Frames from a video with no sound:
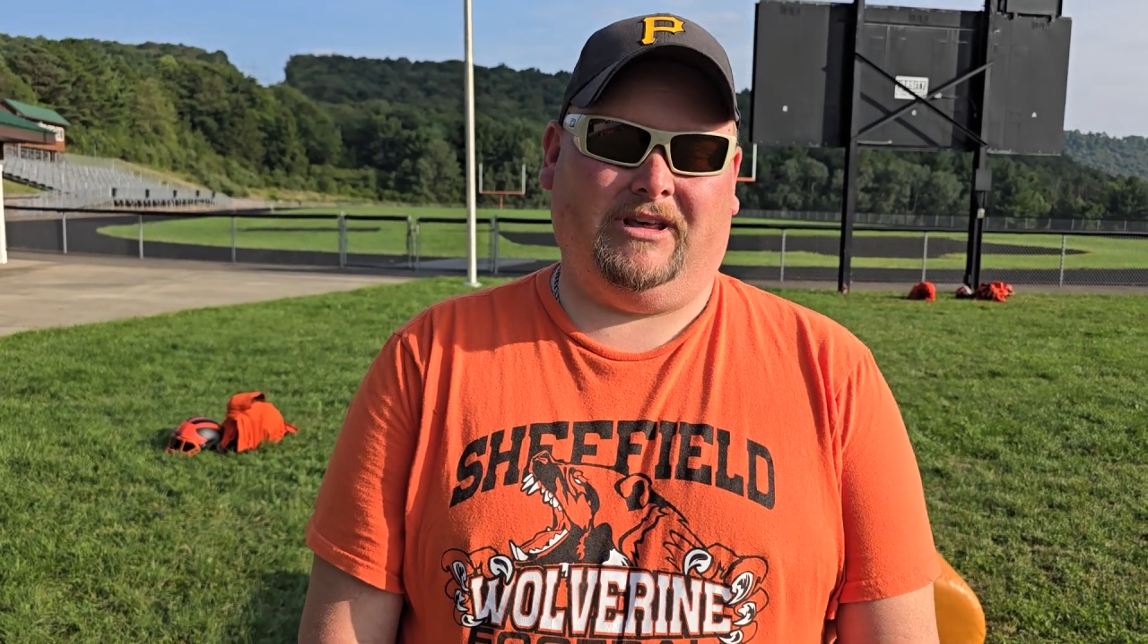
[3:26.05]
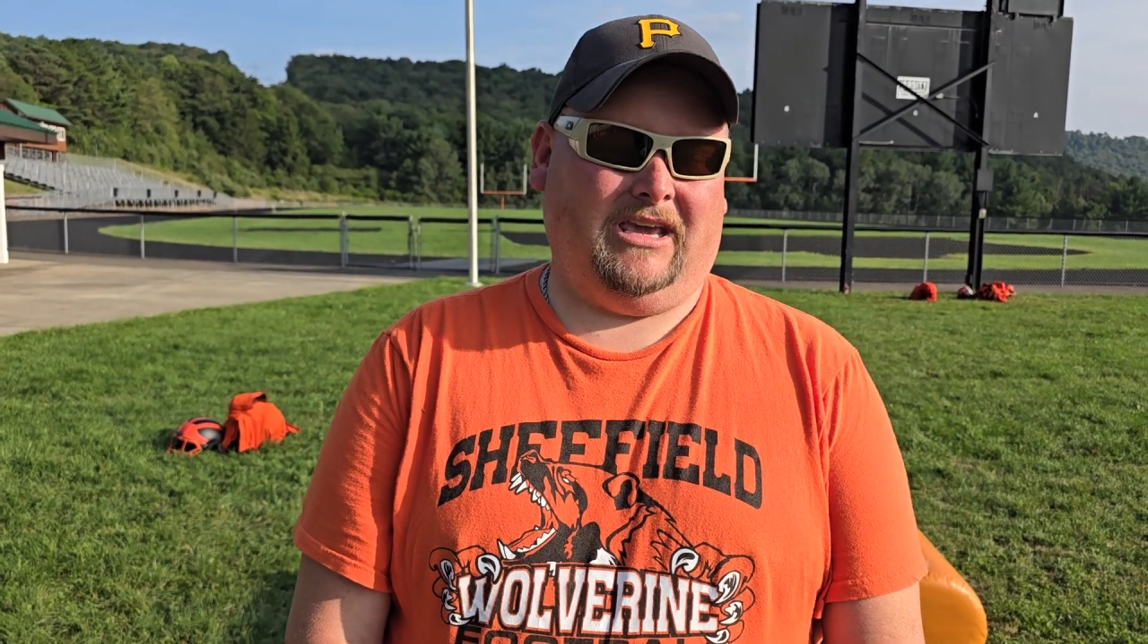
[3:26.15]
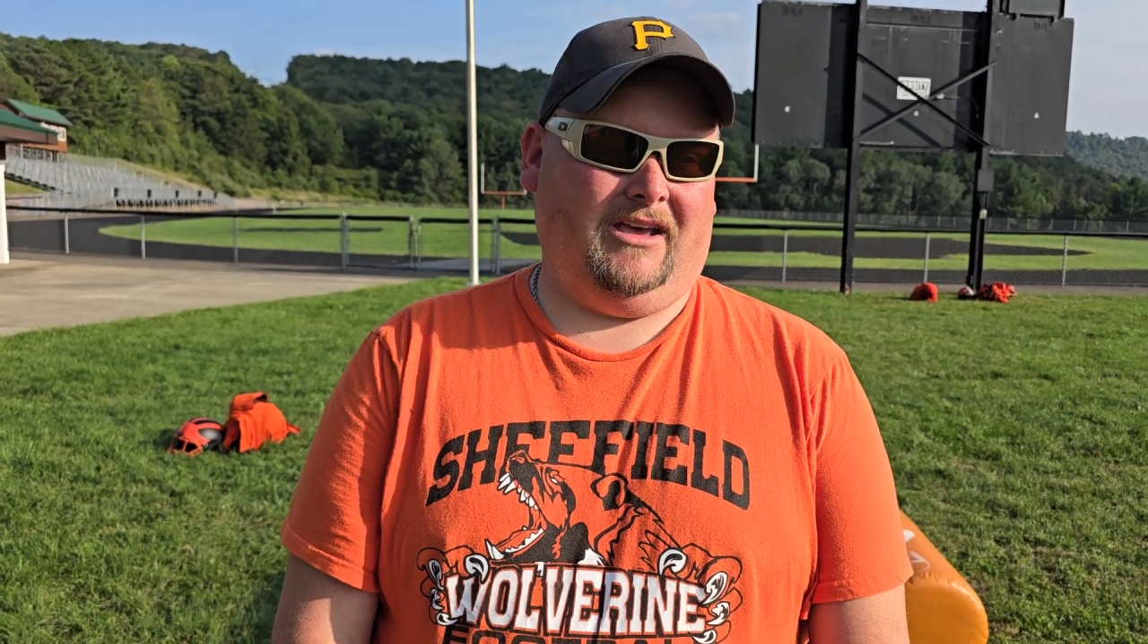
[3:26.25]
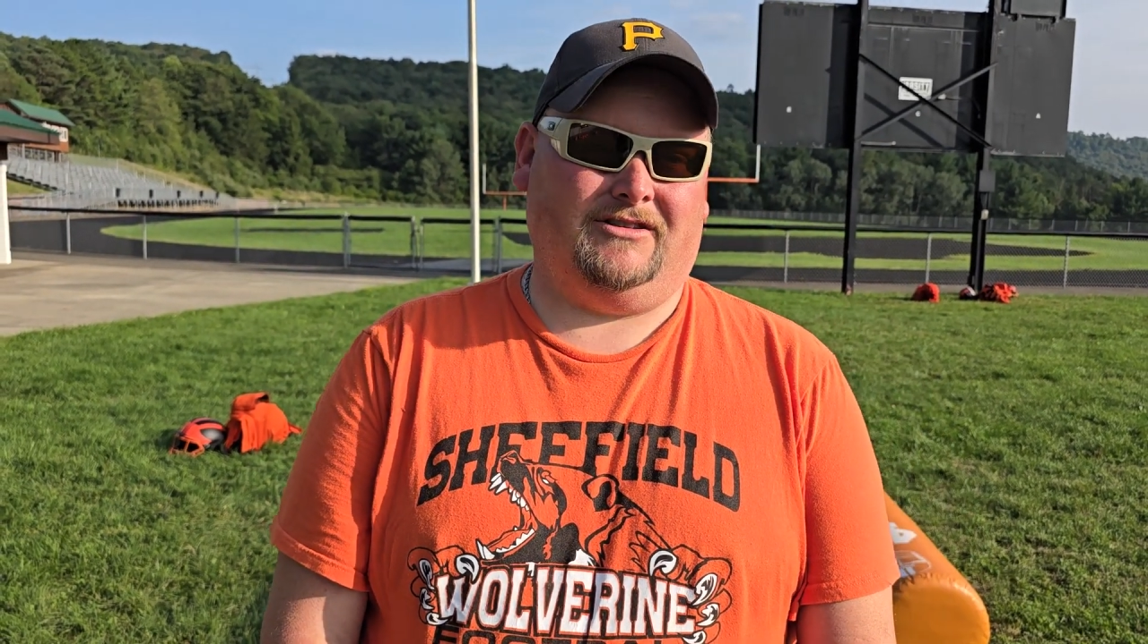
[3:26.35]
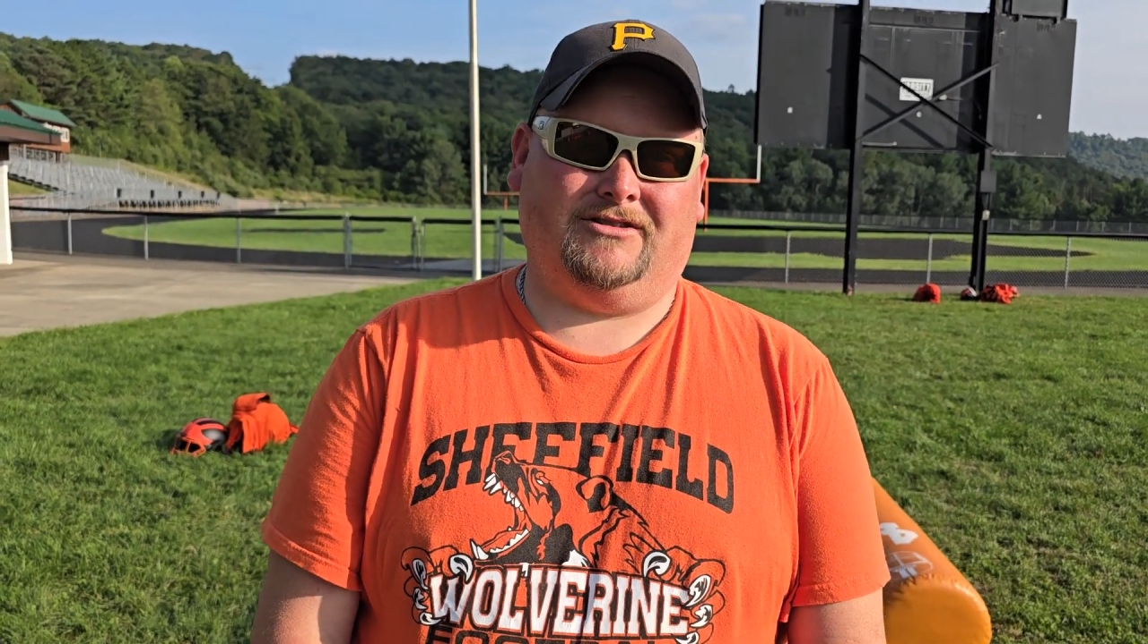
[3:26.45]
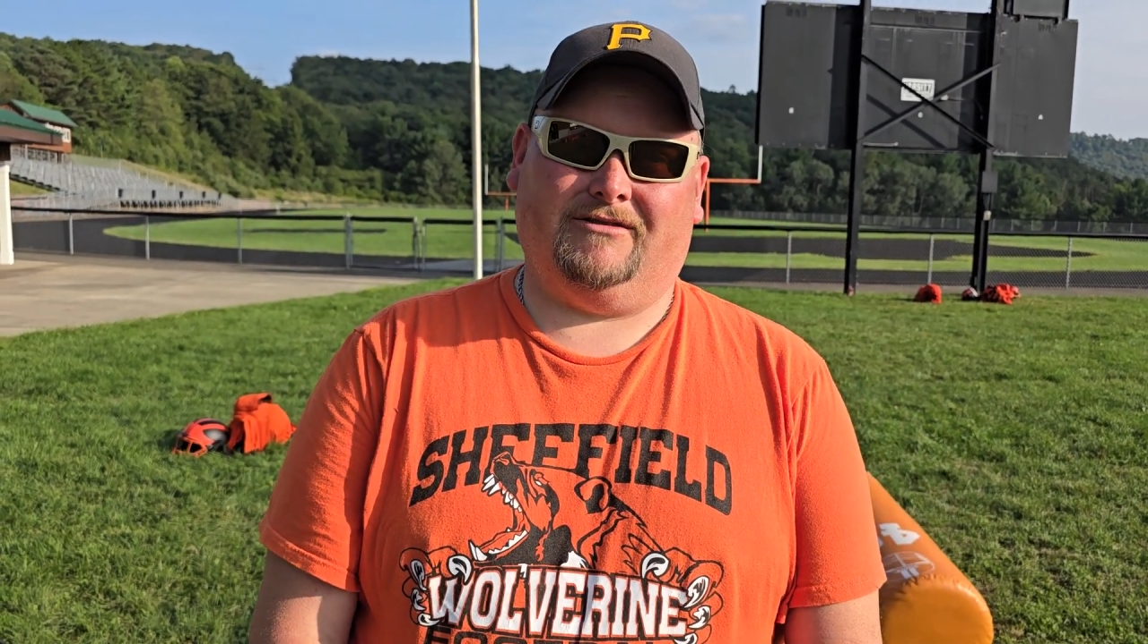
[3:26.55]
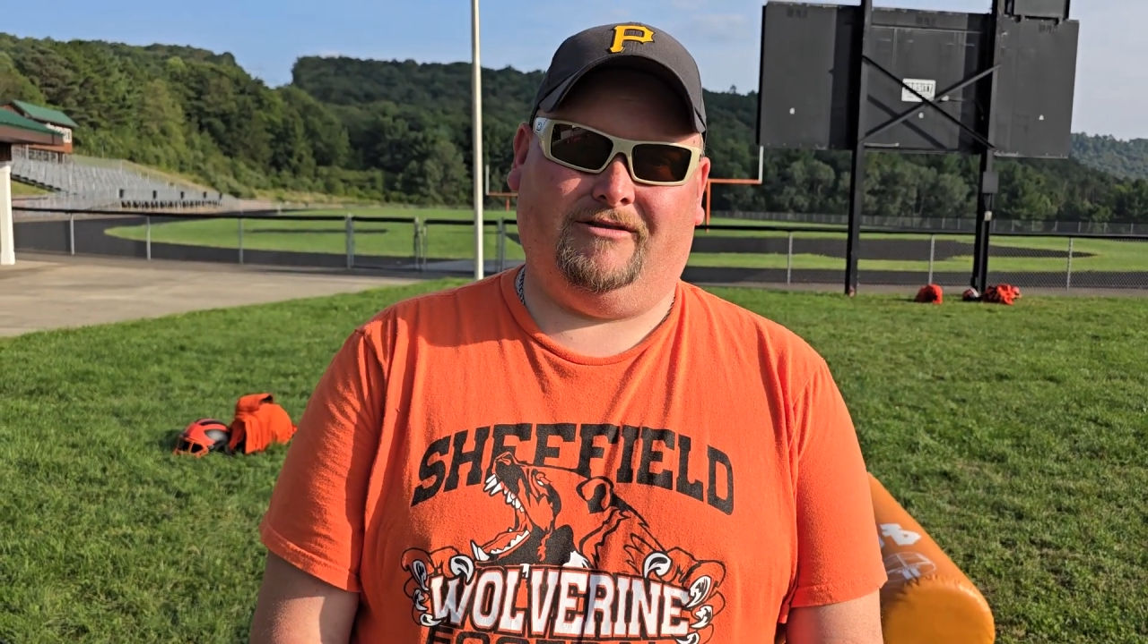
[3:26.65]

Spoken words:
the kids,